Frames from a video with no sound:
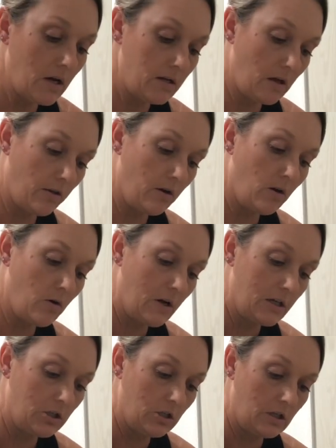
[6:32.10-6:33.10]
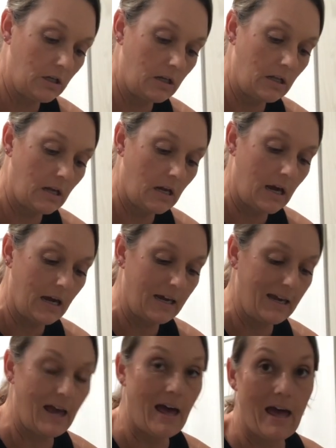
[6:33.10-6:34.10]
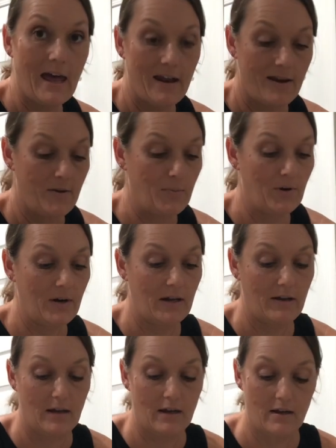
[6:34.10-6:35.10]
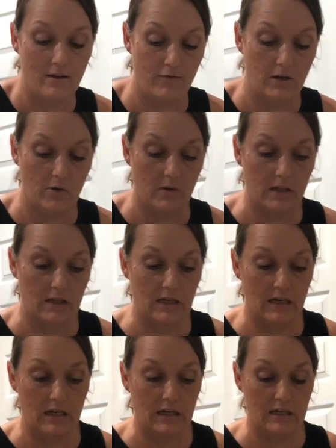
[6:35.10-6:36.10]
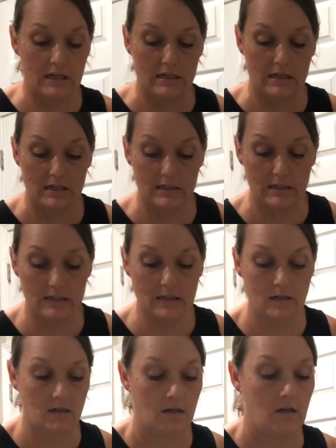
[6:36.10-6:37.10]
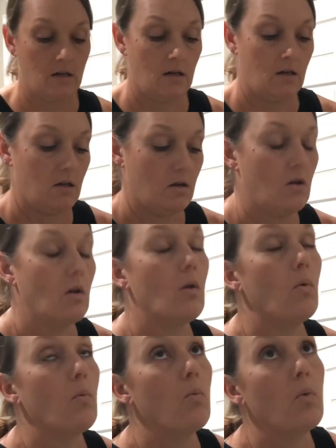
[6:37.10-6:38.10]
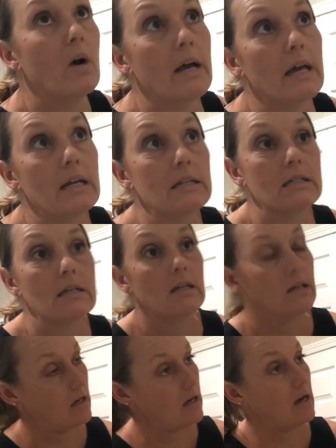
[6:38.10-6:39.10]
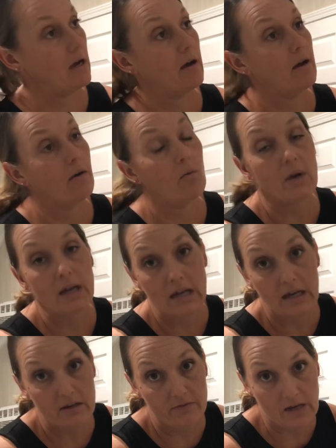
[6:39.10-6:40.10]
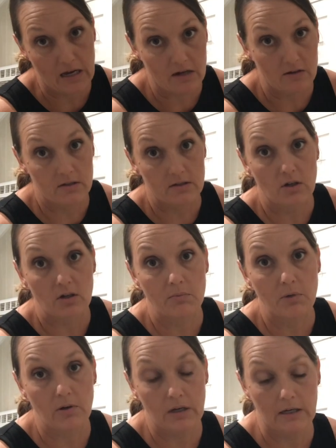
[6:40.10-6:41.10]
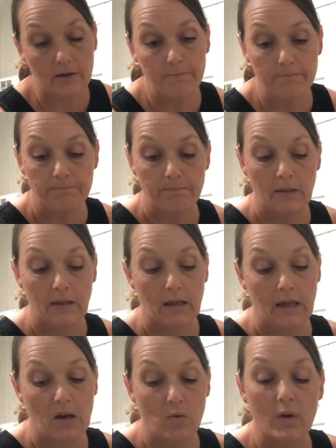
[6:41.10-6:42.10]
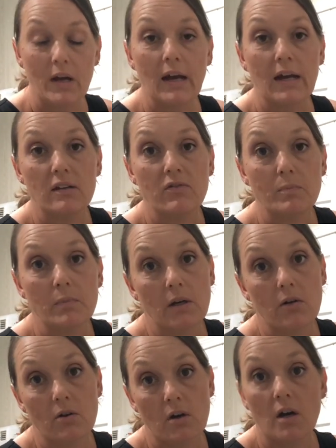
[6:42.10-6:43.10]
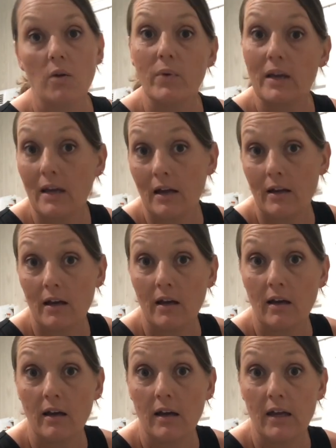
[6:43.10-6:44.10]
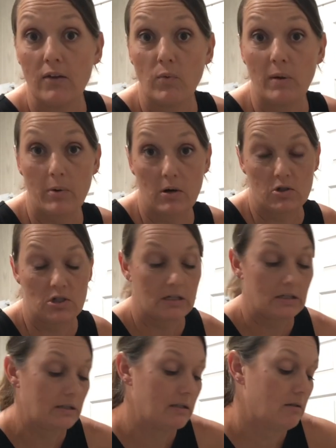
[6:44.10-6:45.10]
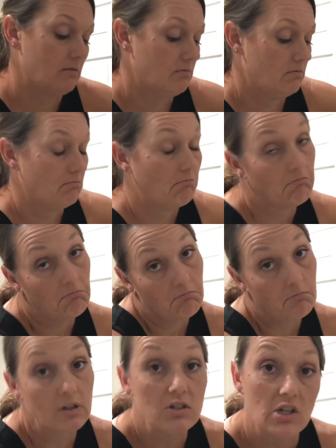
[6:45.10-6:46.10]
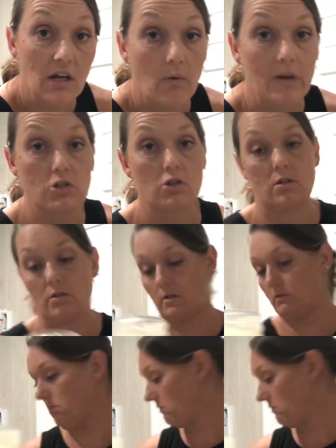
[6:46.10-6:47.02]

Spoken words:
another question that I get pretty frequently is, what kind of cows are you milking, and what kind of milk are we getting if we purchase? Legit questions.